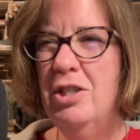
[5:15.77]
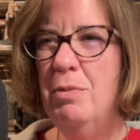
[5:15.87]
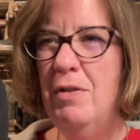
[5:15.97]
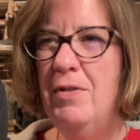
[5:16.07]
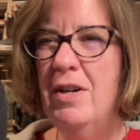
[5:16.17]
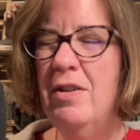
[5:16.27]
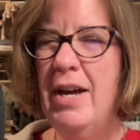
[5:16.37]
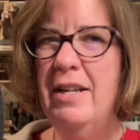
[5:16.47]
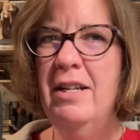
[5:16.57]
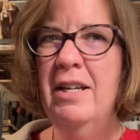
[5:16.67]
Don't we feel
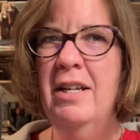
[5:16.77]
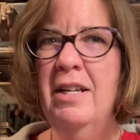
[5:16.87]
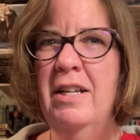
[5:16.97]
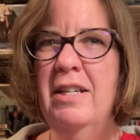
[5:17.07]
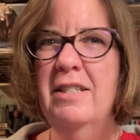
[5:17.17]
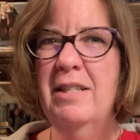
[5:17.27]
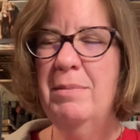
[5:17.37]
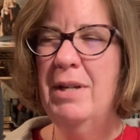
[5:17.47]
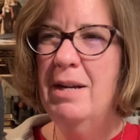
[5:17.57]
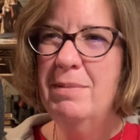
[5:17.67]
that
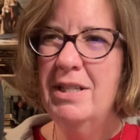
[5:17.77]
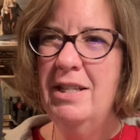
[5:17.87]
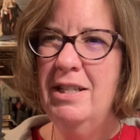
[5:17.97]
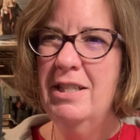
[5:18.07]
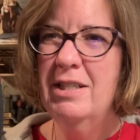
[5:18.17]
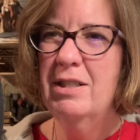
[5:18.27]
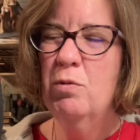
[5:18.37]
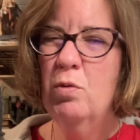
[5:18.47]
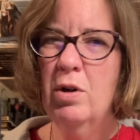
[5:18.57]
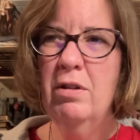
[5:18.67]
sometimes in this
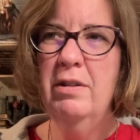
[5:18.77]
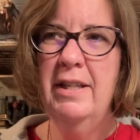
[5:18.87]
world,